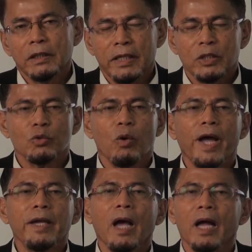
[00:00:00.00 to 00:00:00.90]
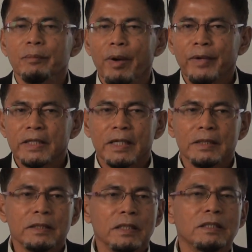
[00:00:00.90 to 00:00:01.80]
That's why Al-Imam
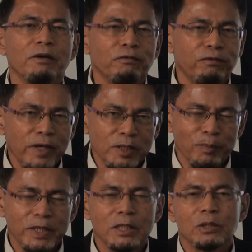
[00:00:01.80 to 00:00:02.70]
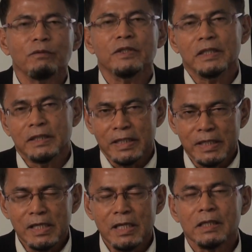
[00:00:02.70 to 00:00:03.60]
Ghazali says the first basis of this
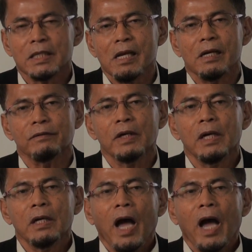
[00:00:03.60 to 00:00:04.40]
deen is love.